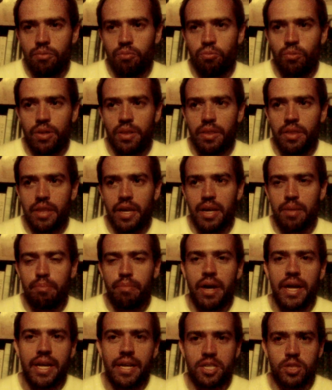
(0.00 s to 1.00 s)
when they
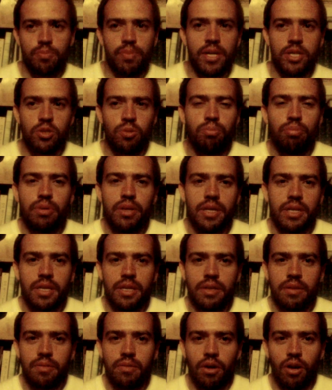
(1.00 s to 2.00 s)
make a special
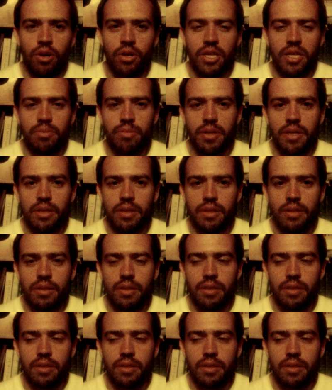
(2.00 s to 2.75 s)
pleading argument,